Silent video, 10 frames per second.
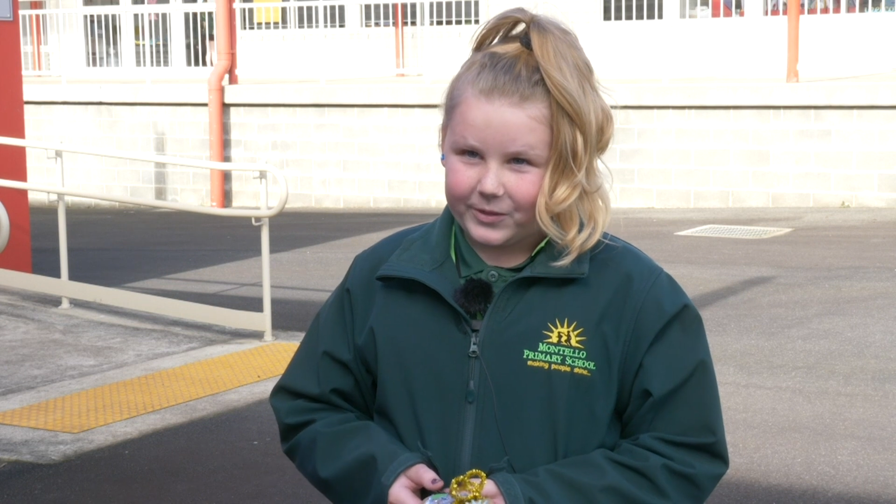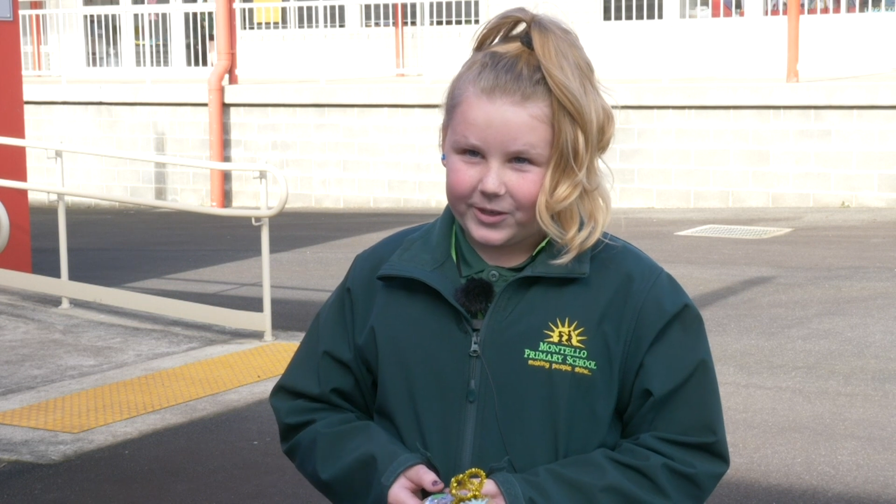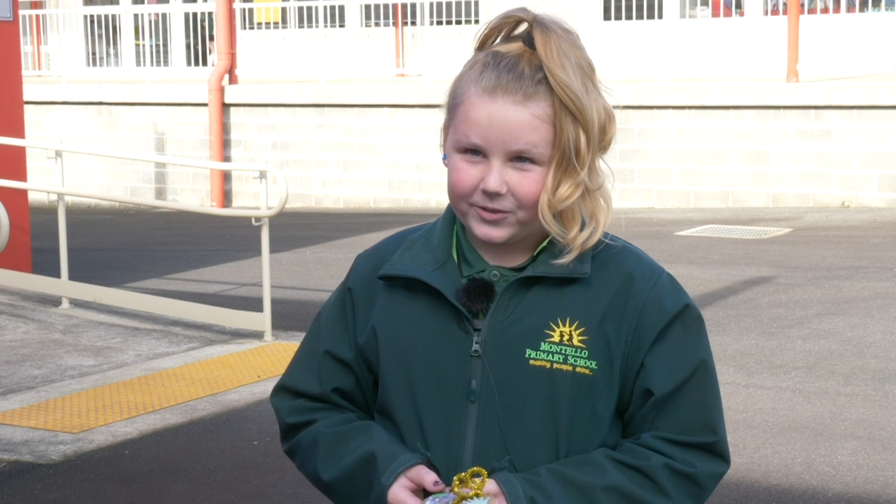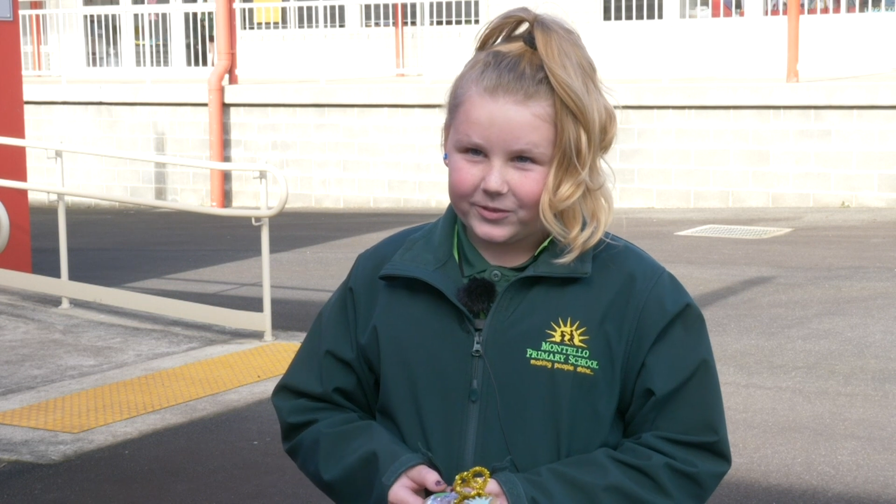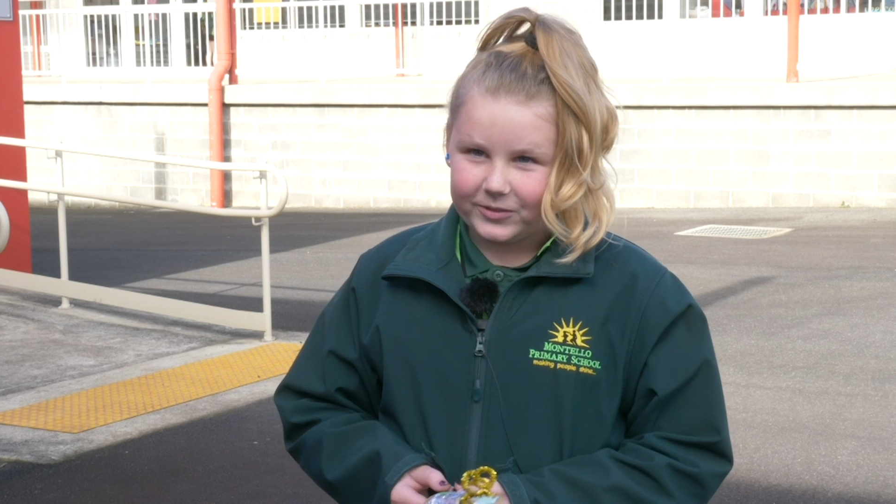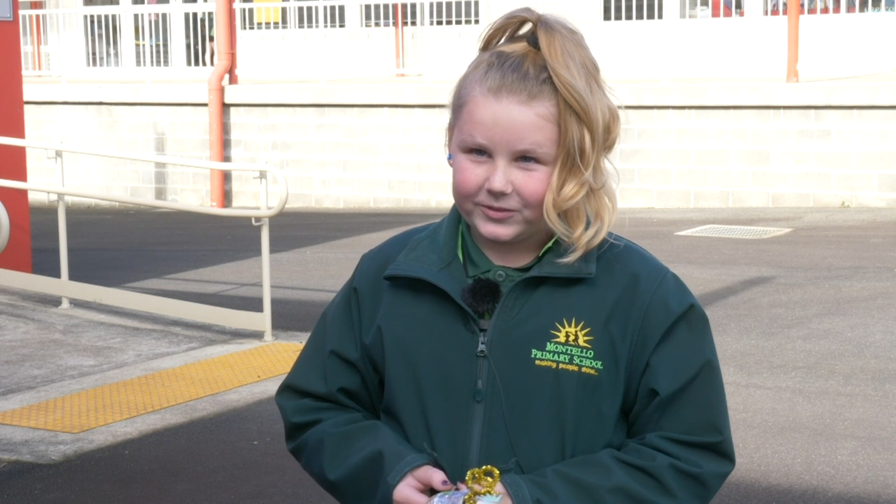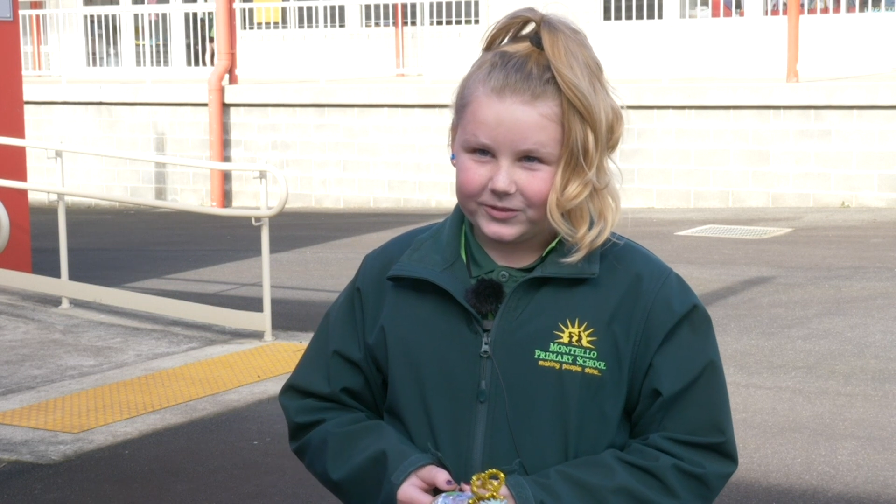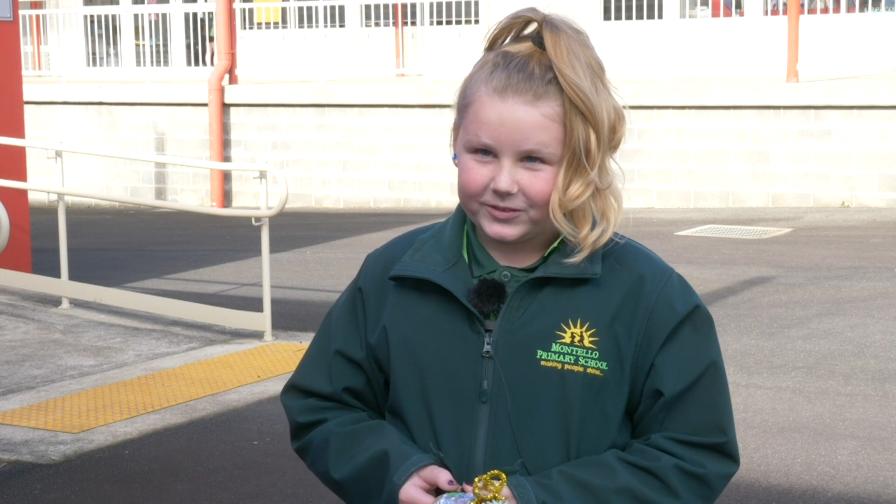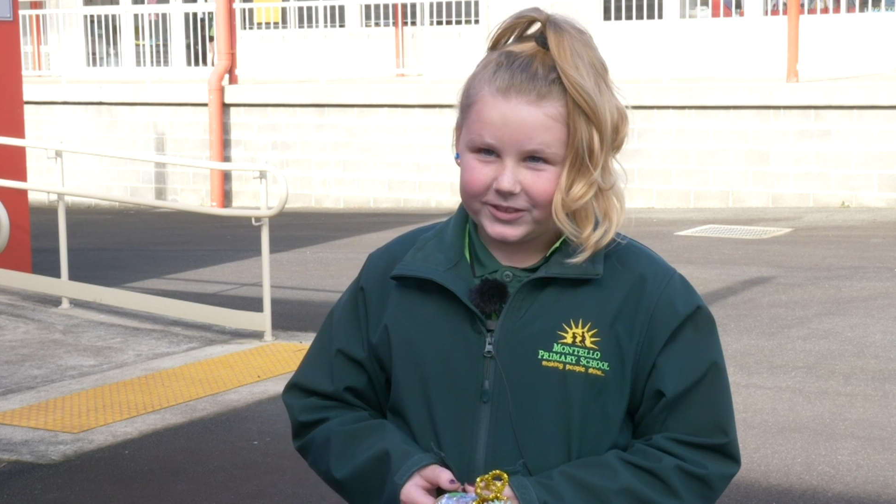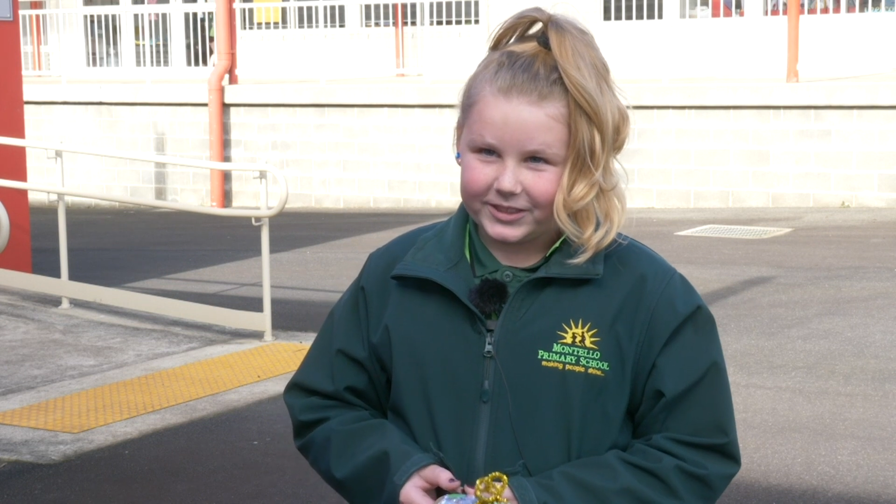well
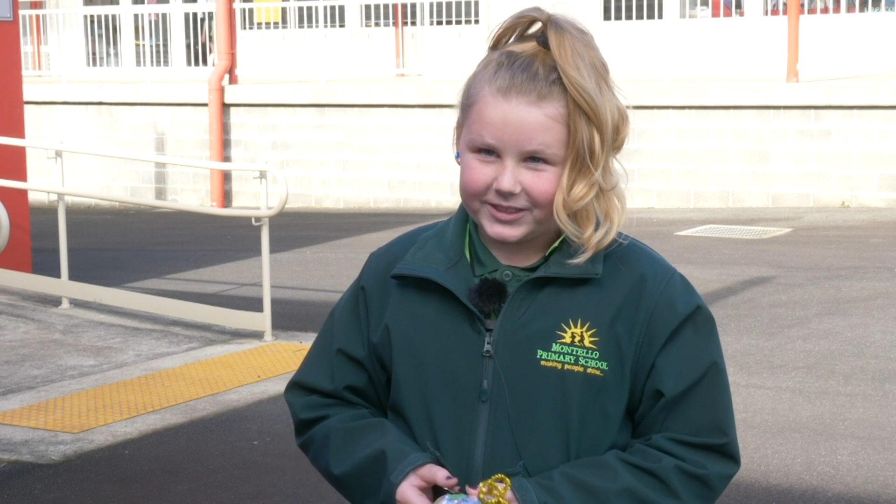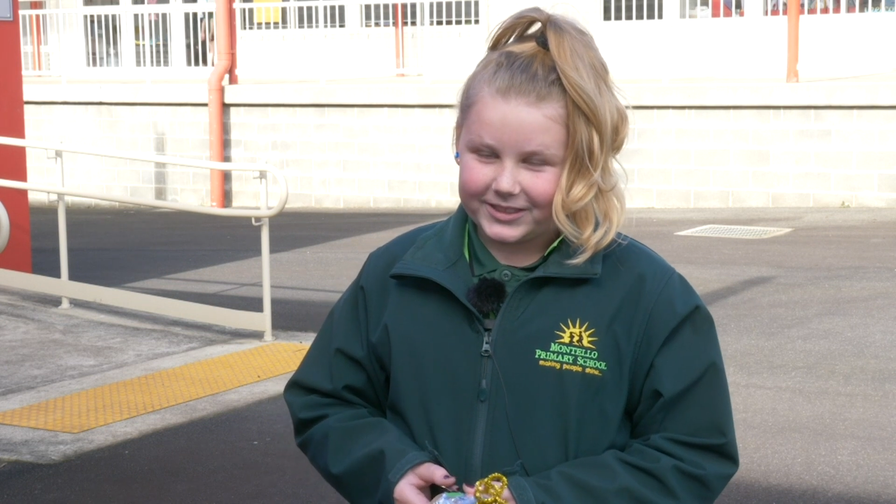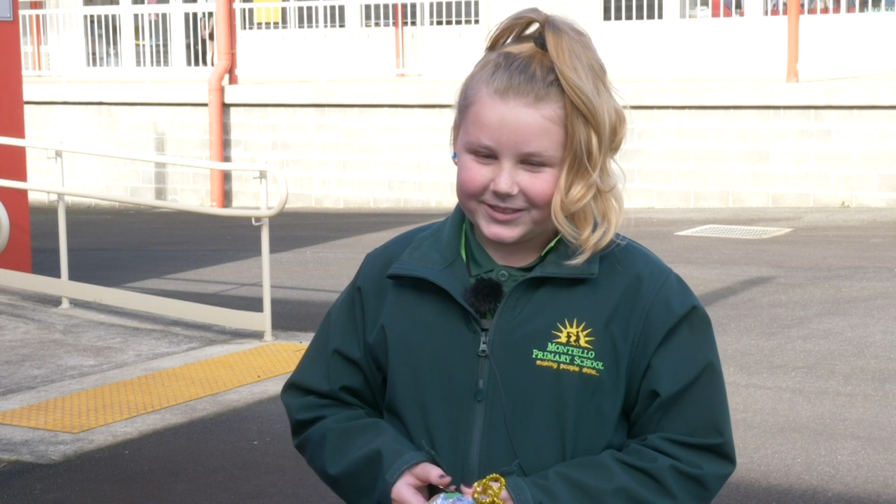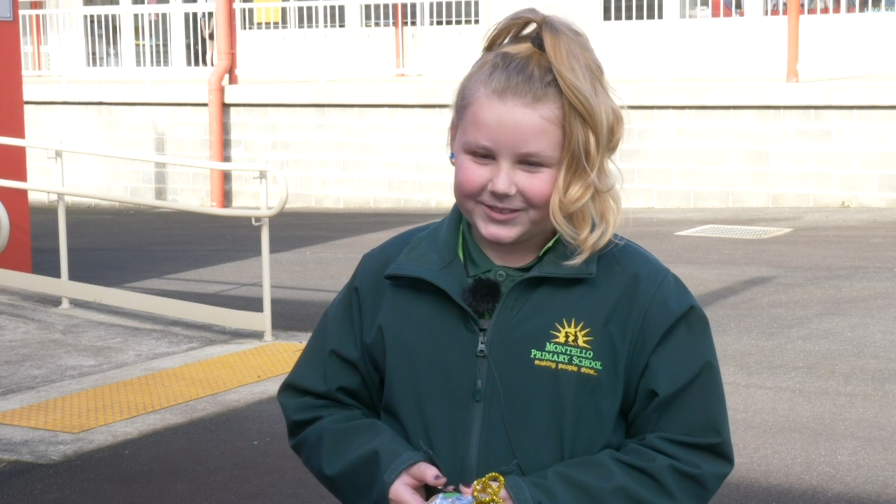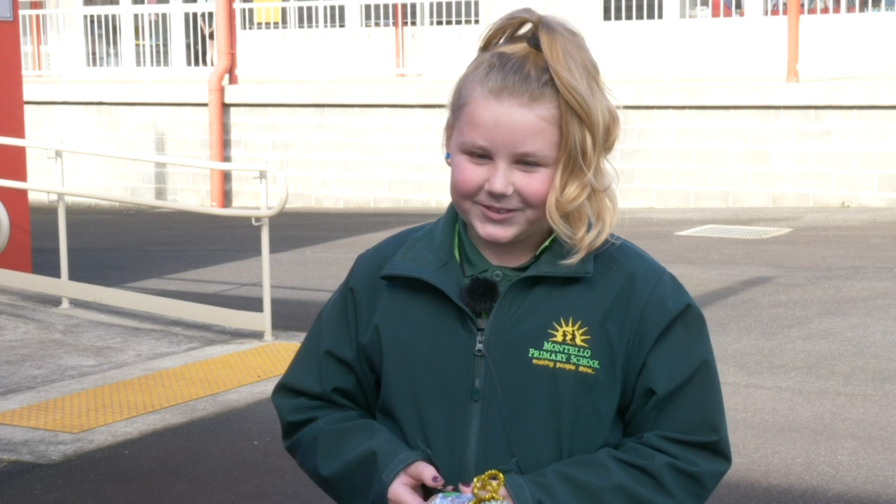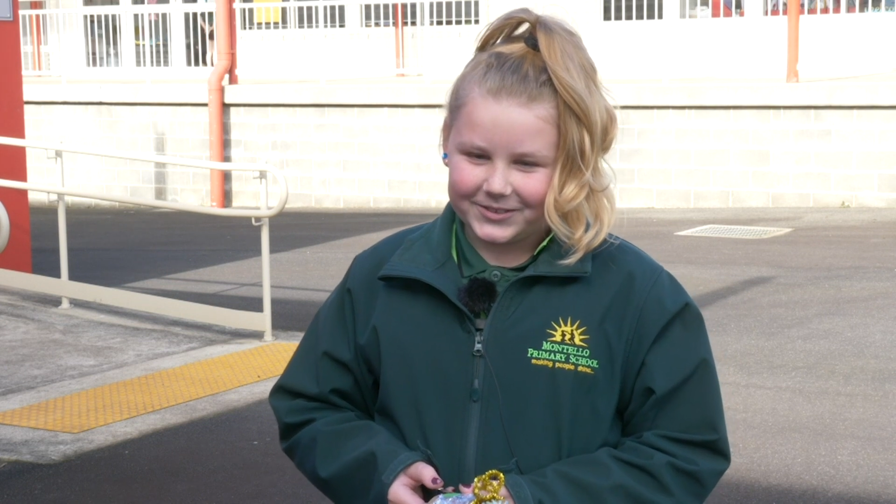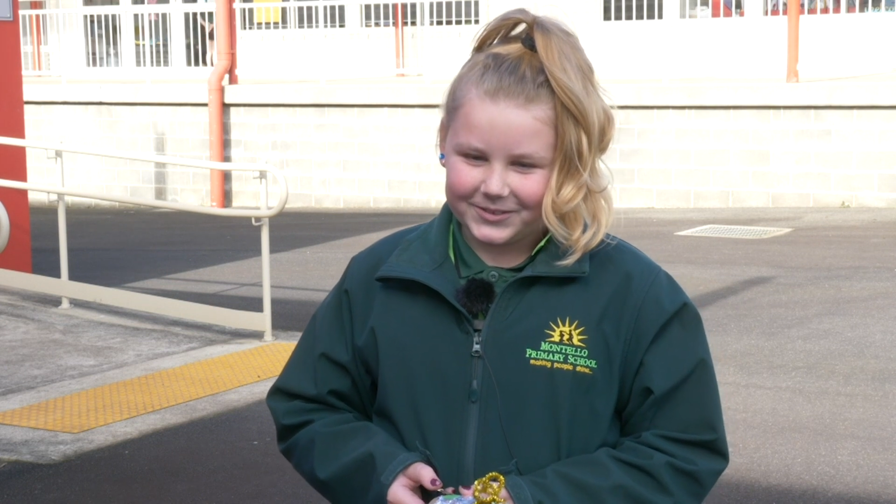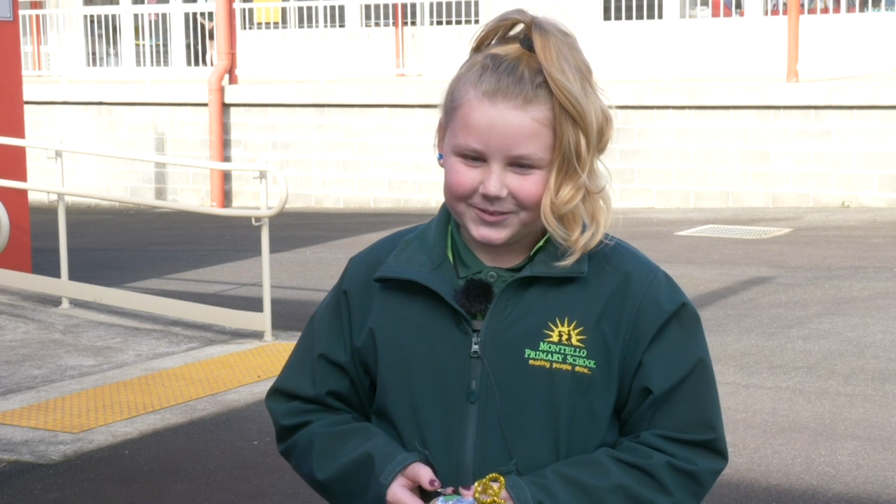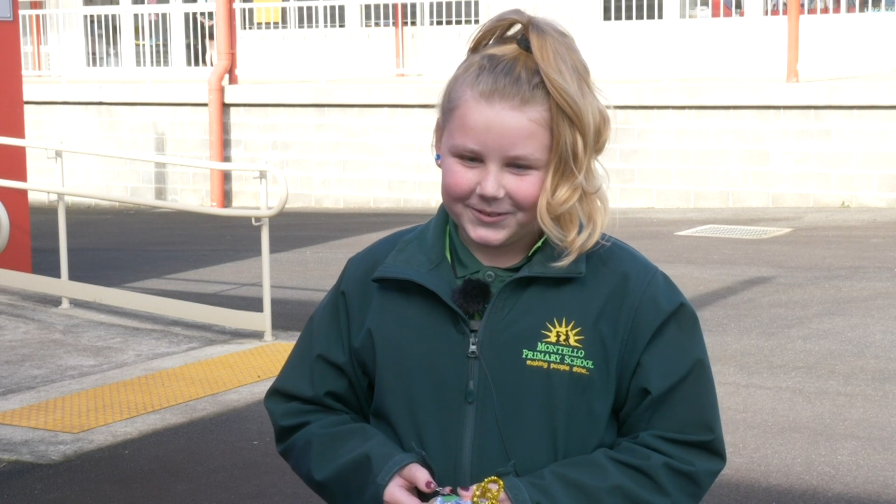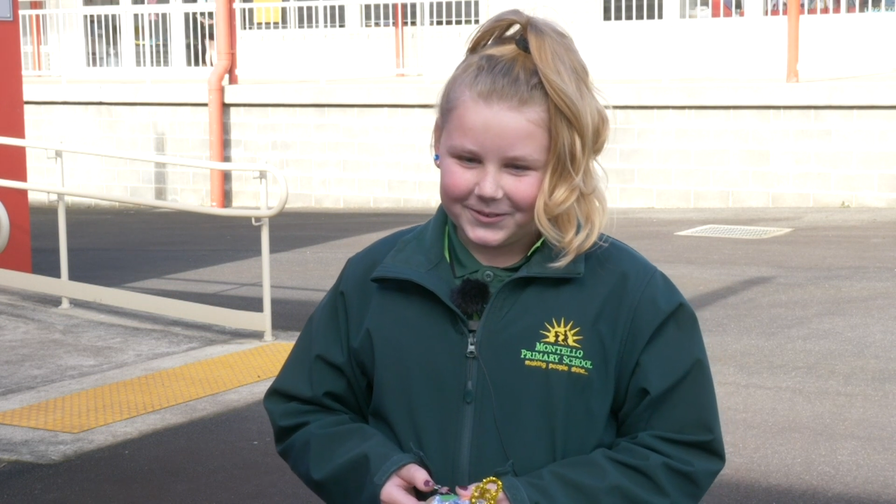to